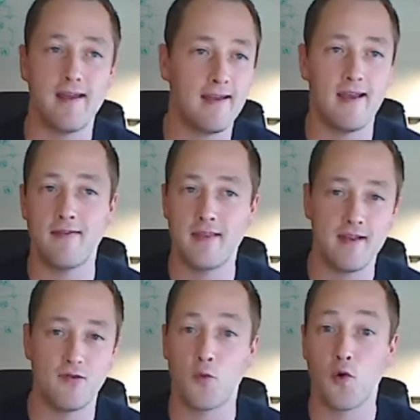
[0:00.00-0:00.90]
in
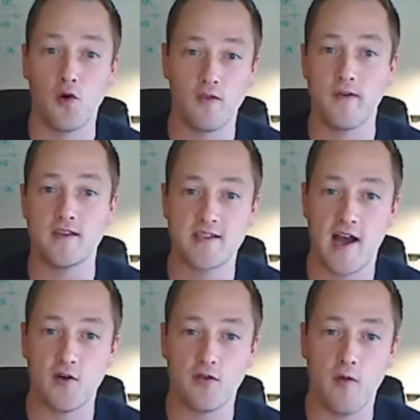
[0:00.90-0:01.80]
the world of
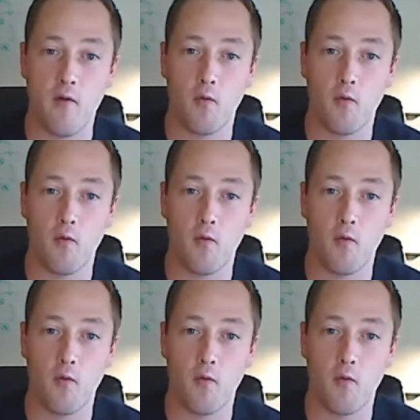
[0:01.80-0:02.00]
insider threat?